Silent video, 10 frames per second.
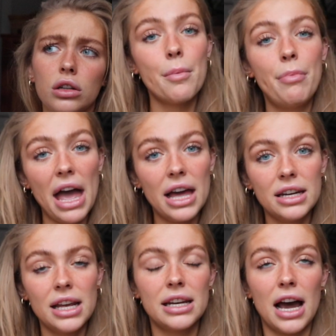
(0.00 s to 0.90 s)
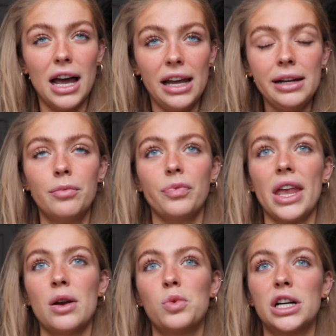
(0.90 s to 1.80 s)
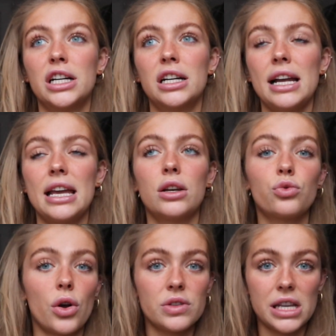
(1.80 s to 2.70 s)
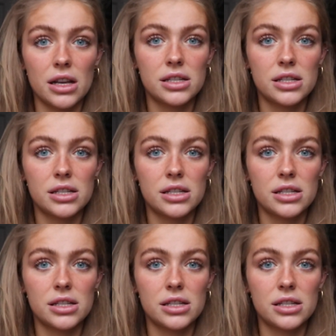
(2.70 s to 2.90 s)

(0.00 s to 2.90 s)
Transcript: Ben and I were in Rosedale,